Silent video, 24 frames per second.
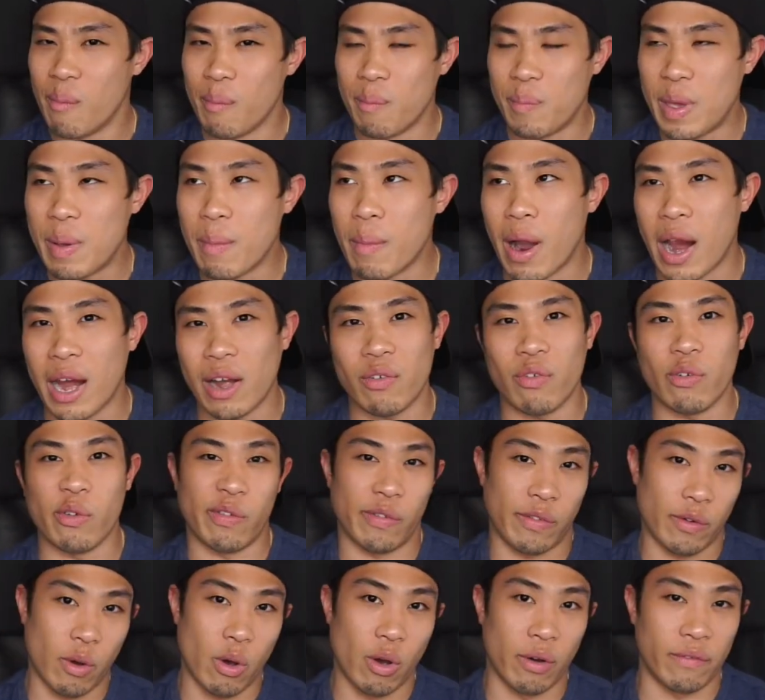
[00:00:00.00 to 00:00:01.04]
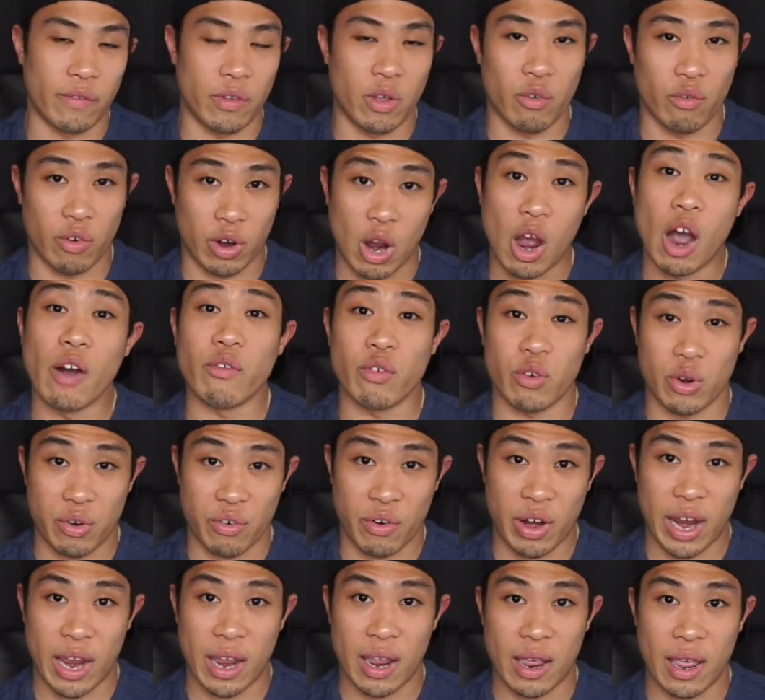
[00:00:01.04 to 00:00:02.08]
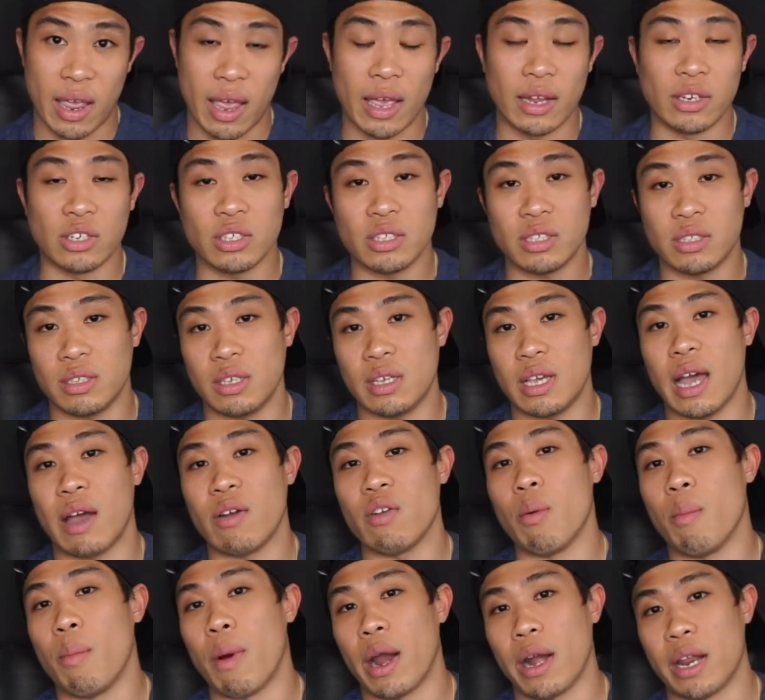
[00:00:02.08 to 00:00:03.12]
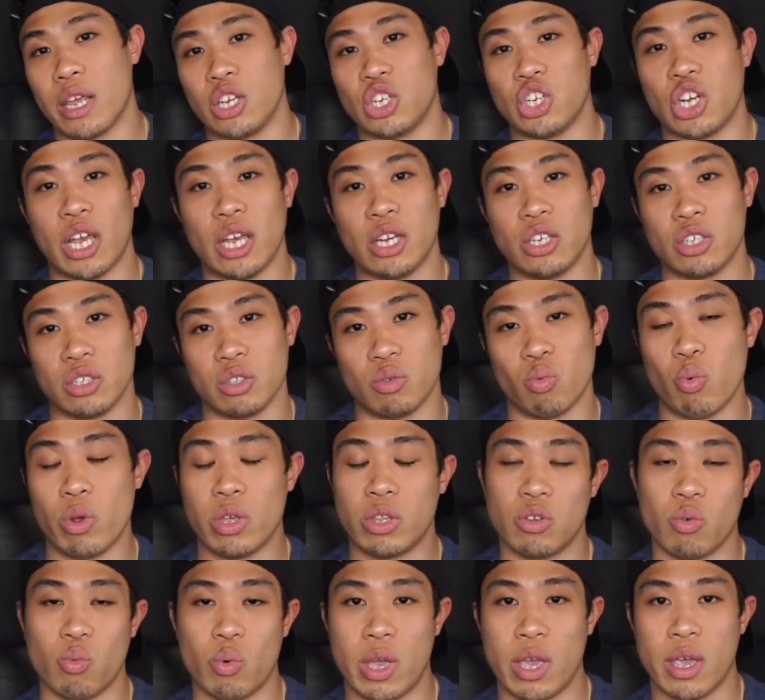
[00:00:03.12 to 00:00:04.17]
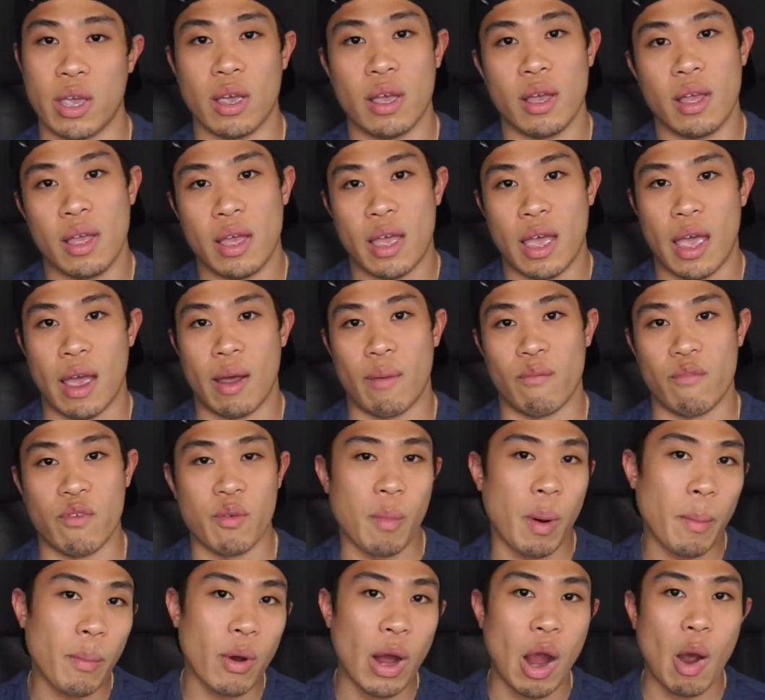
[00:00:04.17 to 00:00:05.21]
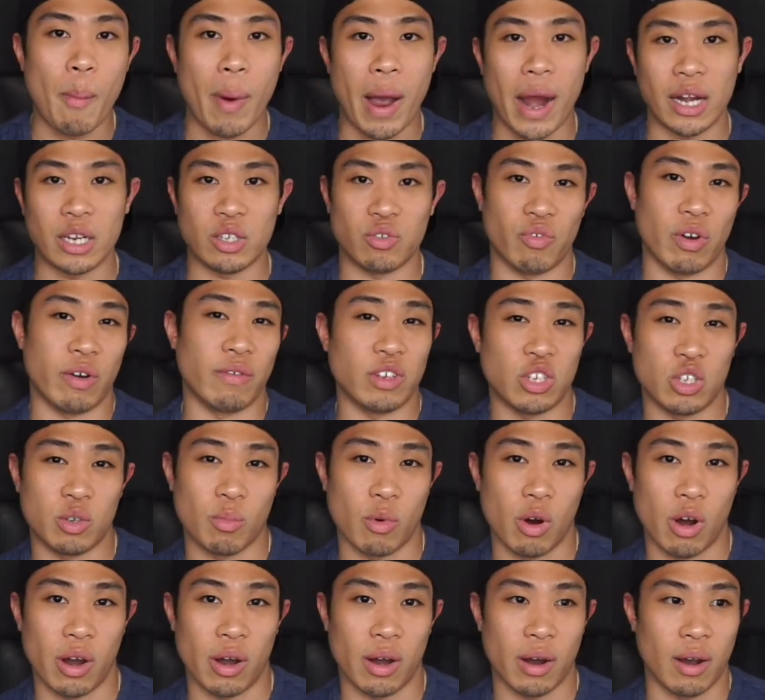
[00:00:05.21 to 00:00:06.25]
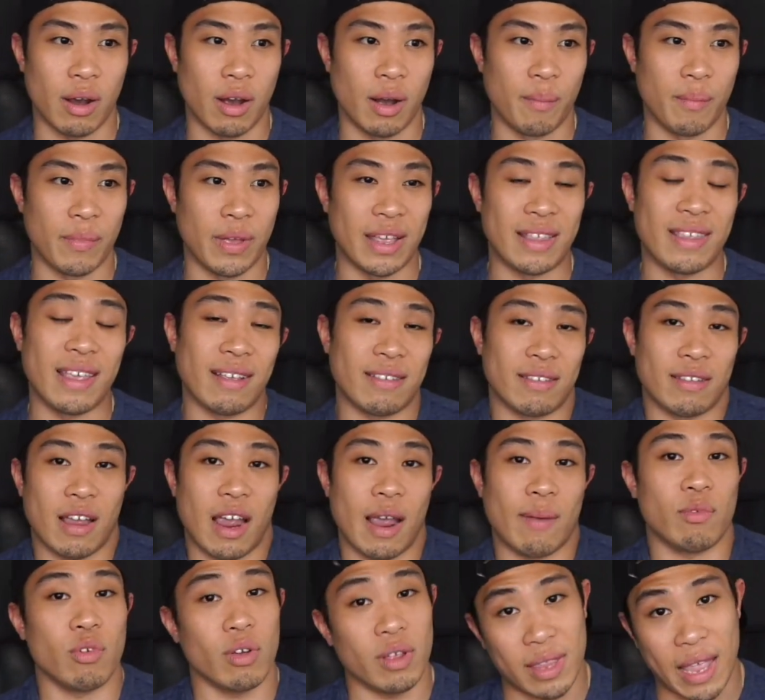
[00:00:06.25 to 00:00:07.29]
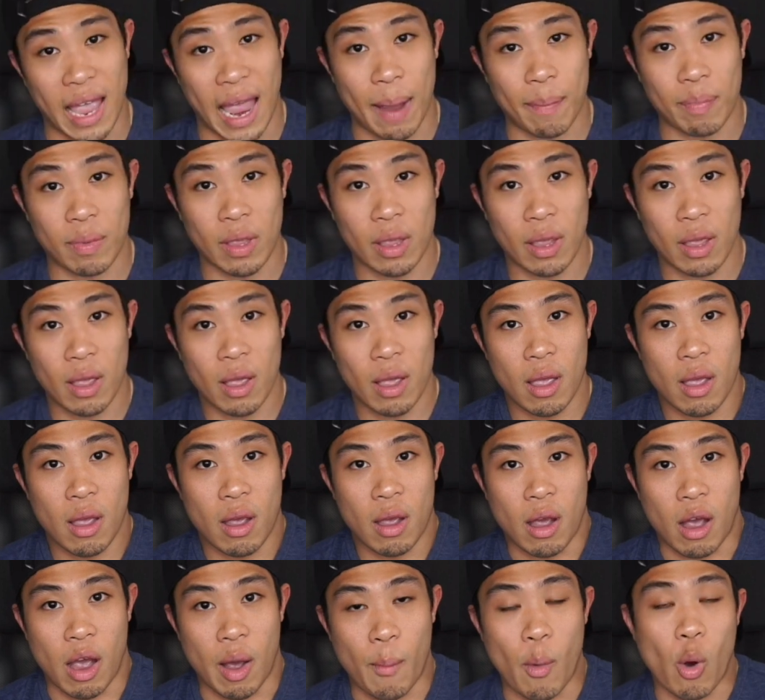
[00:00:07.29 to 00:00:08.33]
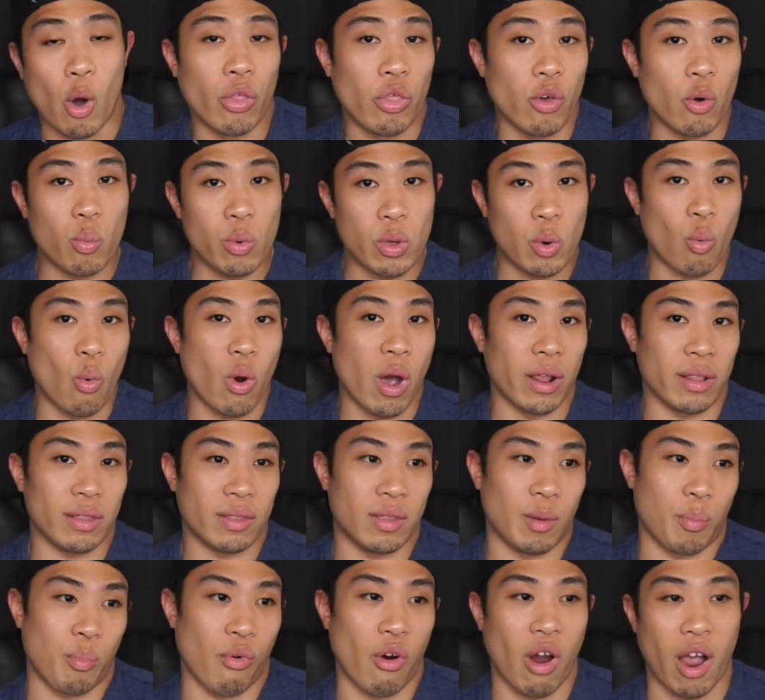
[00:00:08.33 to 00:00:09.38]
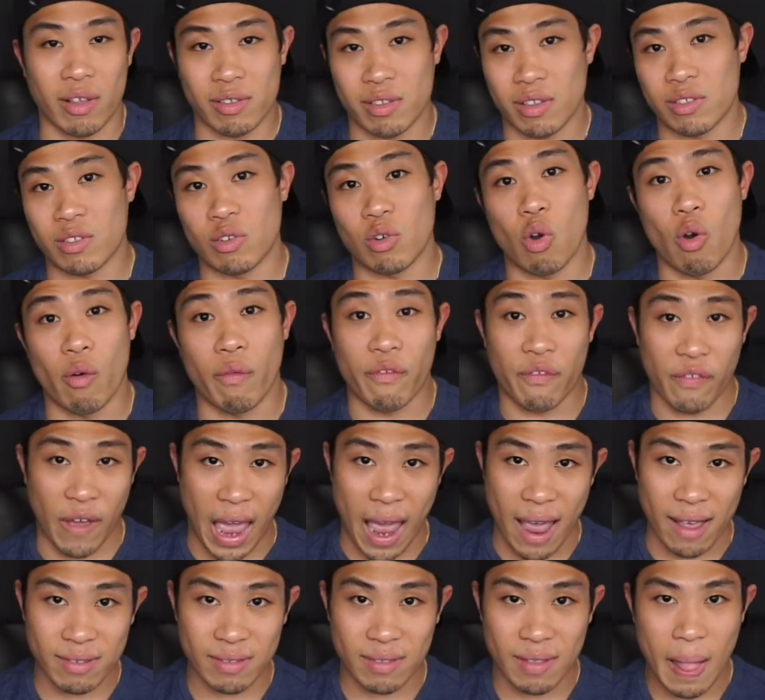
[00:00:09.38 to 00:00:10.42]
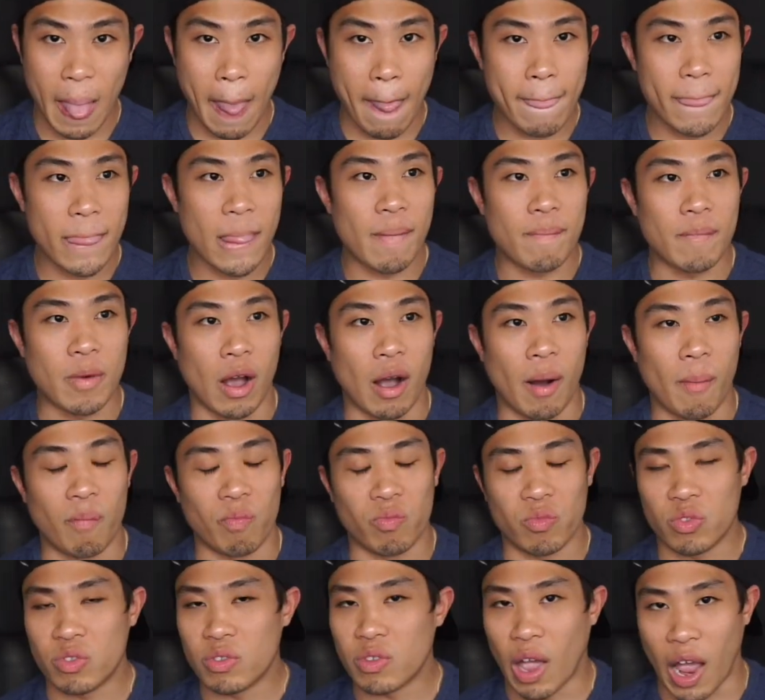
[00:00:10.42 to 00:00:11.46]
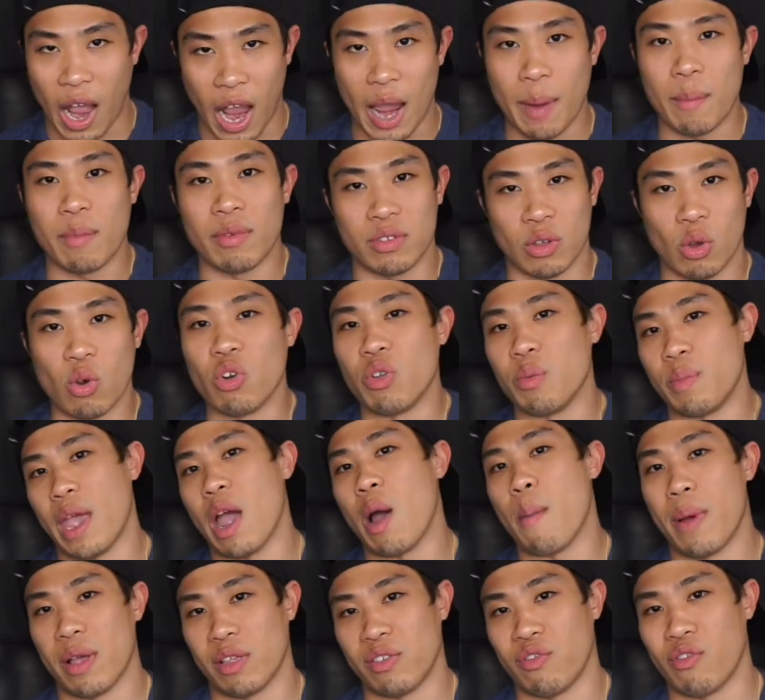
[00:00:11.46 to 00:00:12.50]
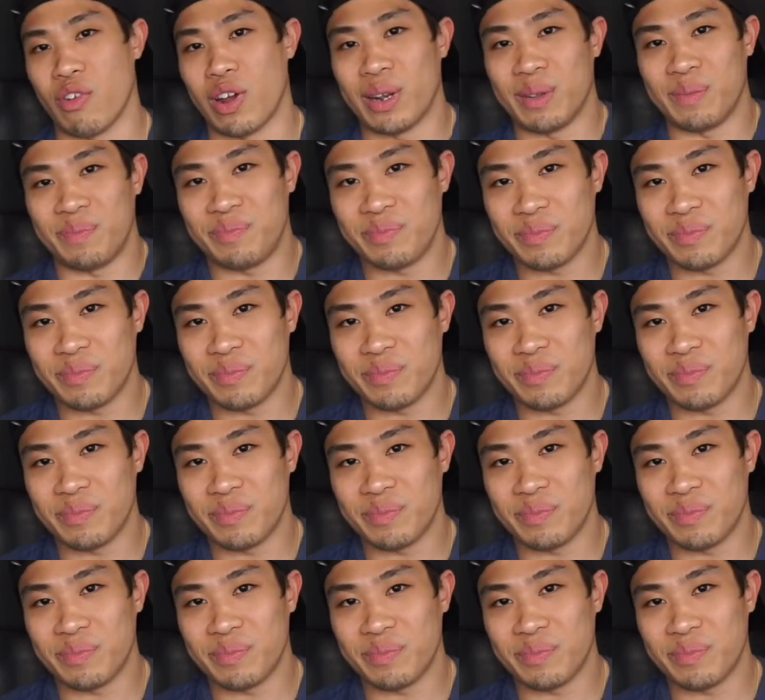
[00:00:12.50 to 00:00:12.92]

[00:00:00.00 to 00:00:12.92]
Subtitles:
Be mindful of your recovery rate, and just see how your body changes week to week. And remember, our body is very smart. It takes time to adapt. Although we want the process to go fast, time is going to be our best friend.